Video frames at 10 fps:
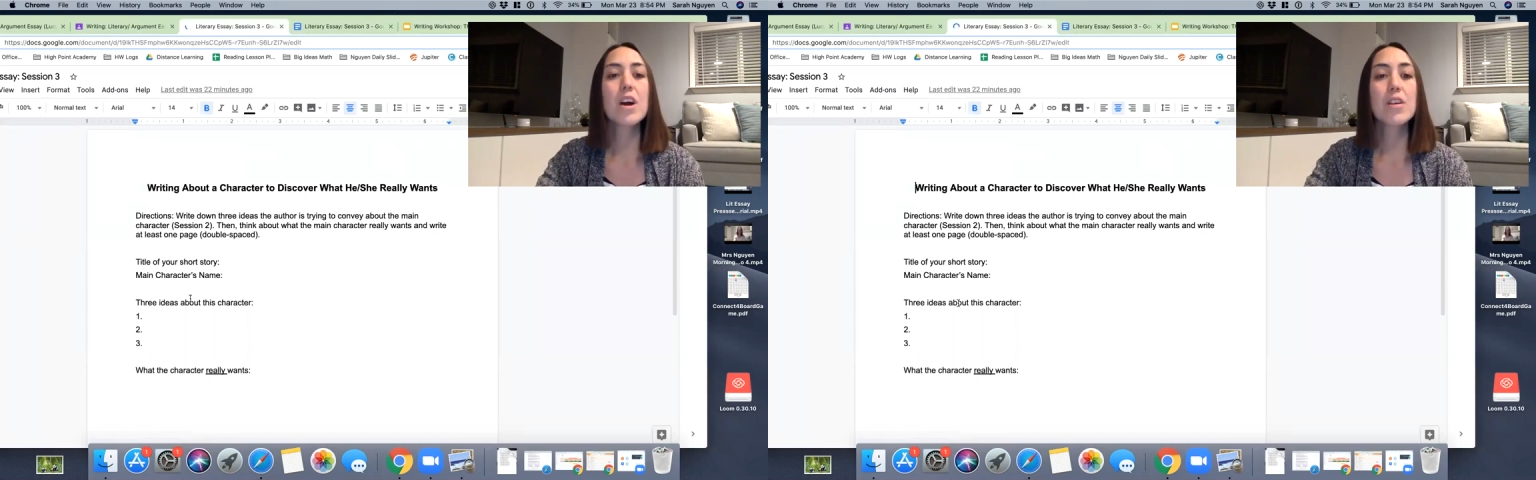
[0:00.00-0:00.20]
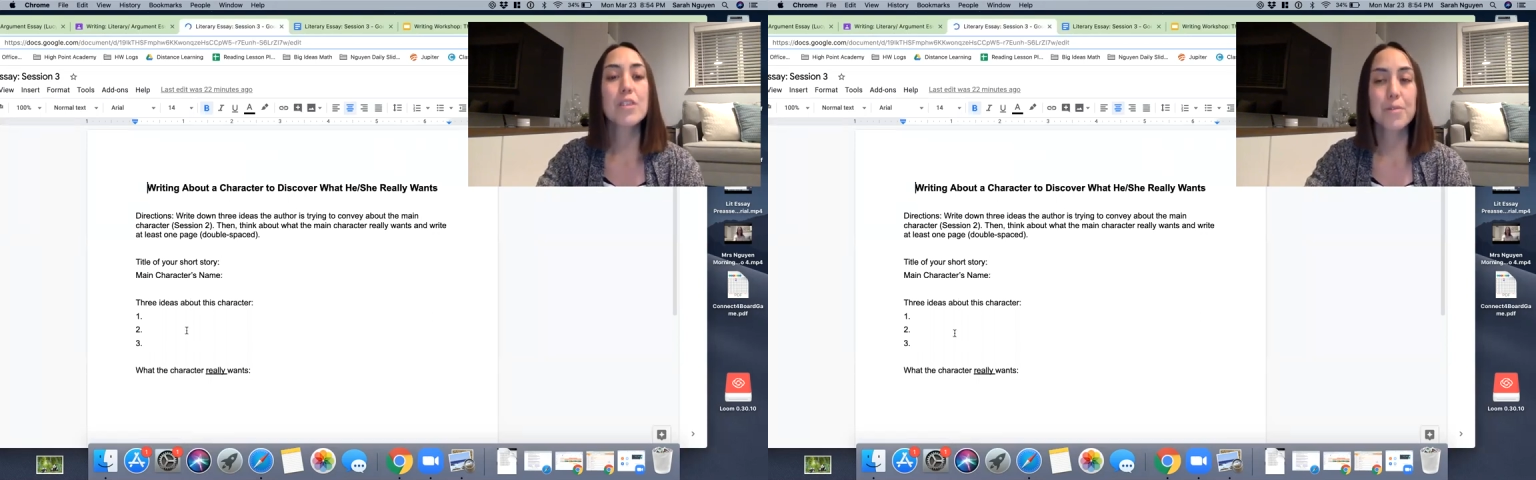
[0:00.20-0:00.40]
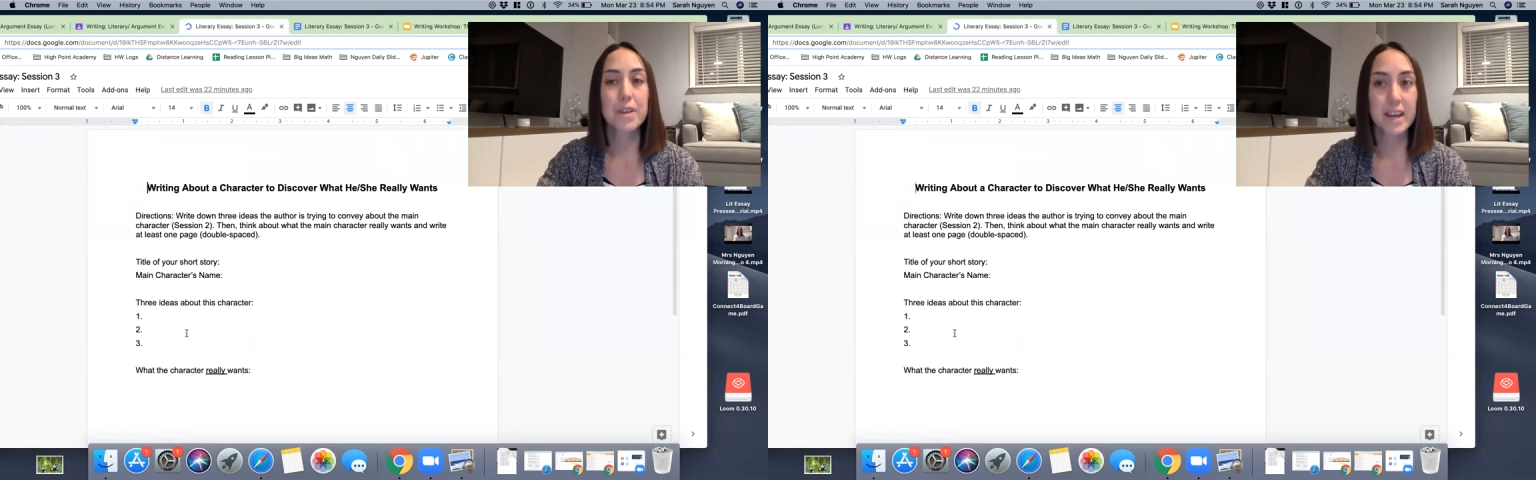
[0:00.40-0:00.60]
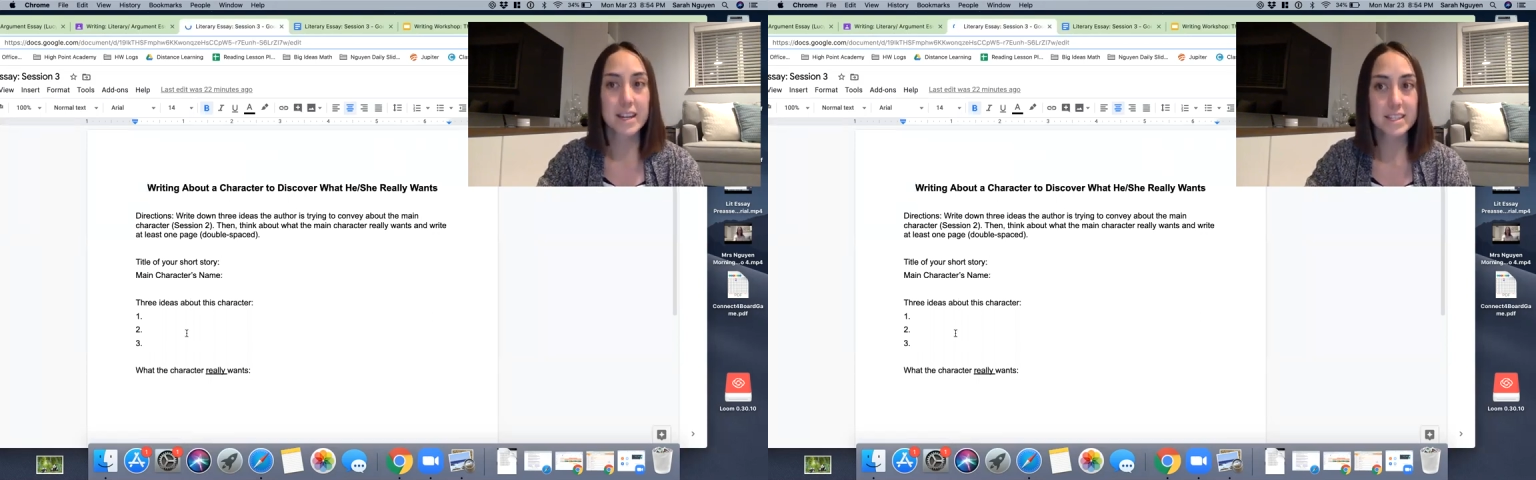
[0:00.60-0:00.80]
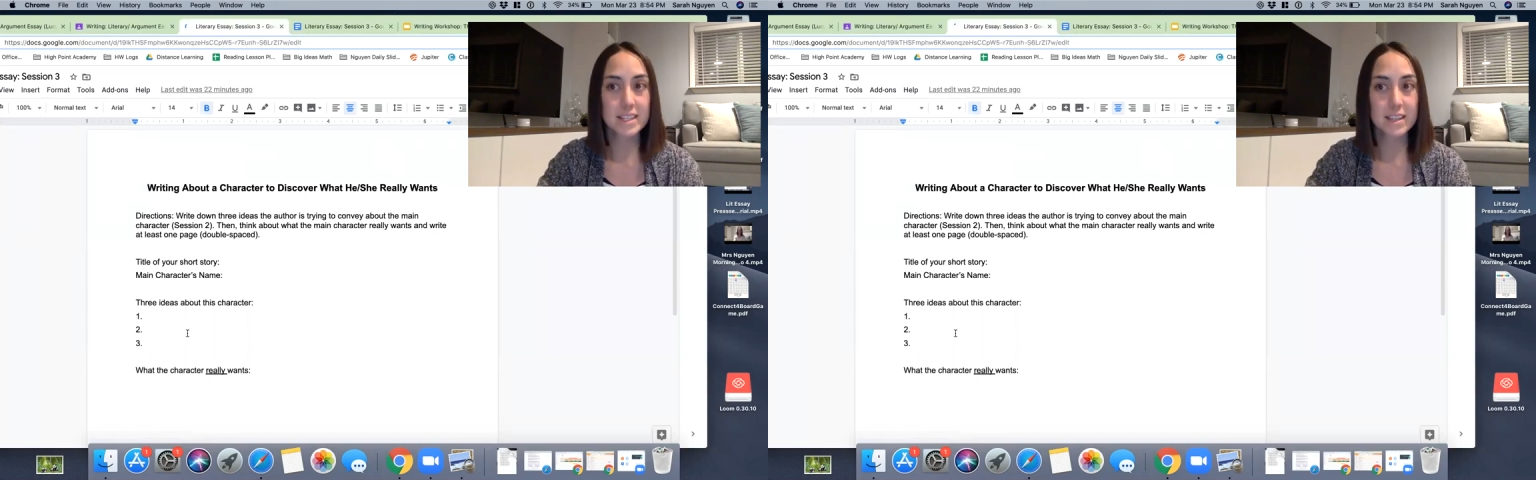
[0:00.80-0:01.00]
your 3
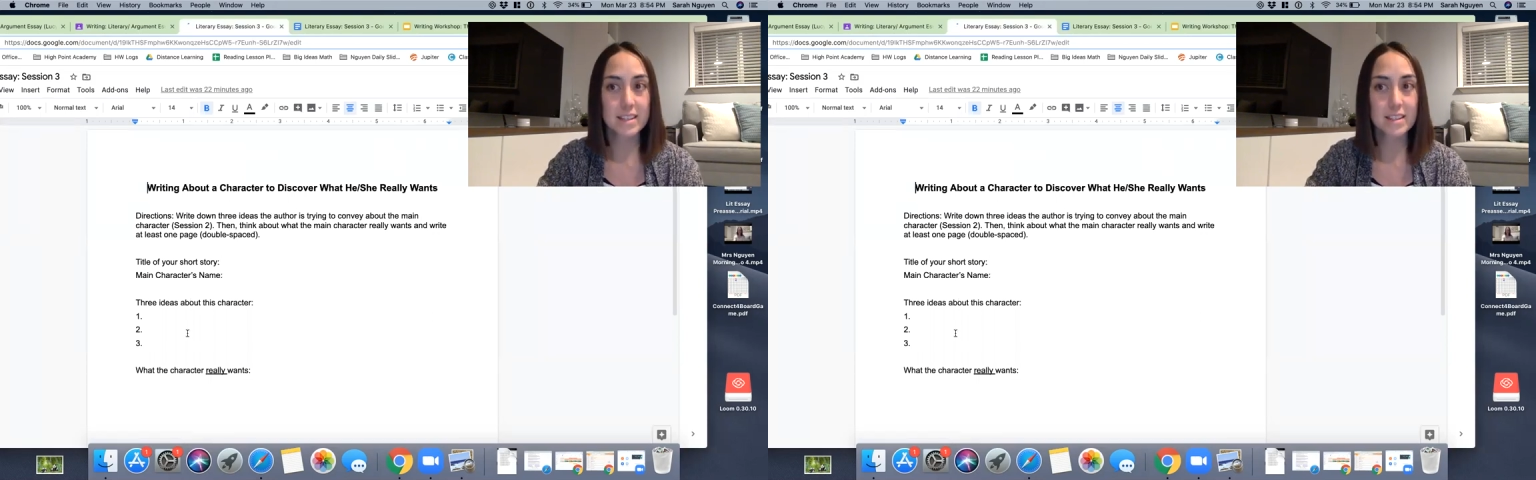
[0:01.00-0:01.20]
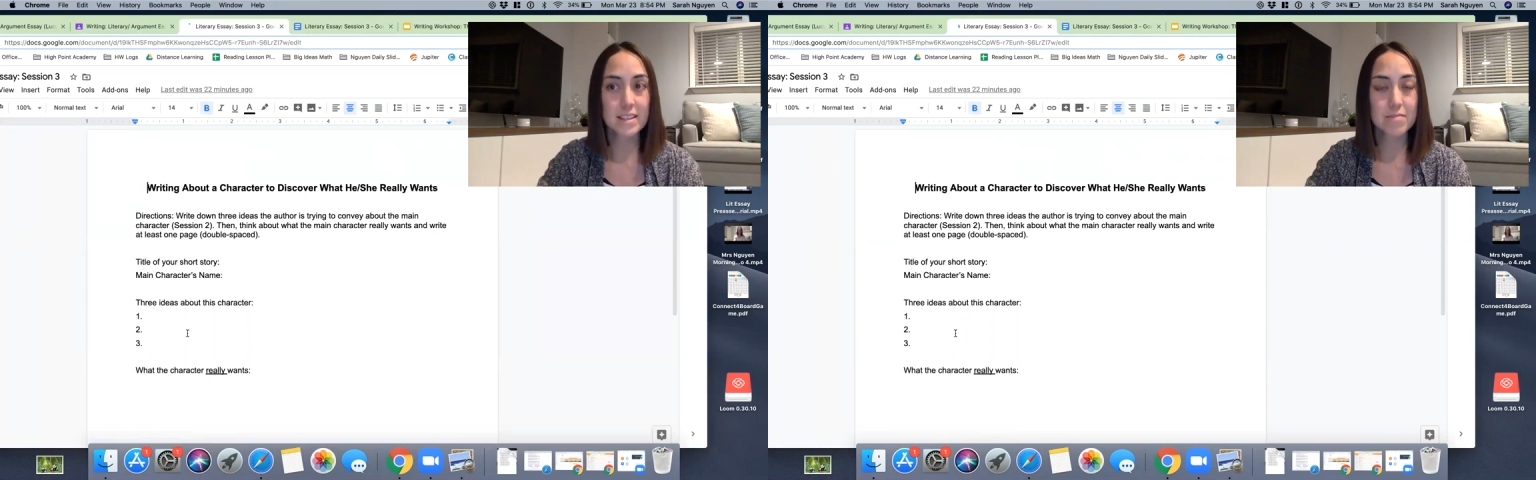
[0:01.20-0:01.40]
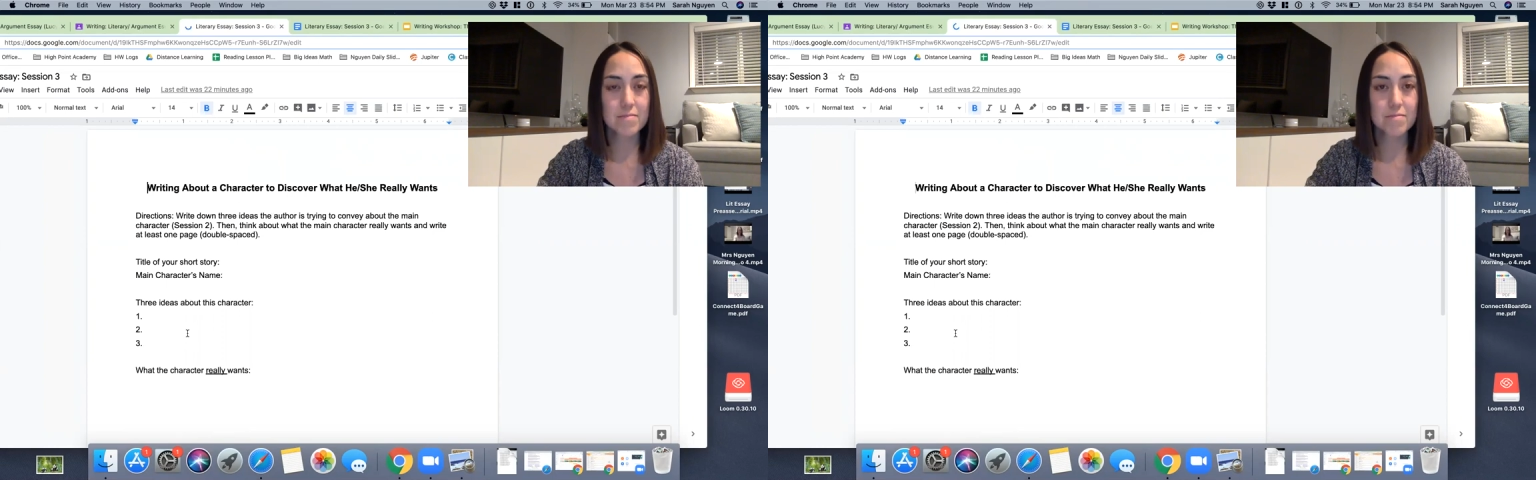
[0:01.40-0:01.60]
ideas.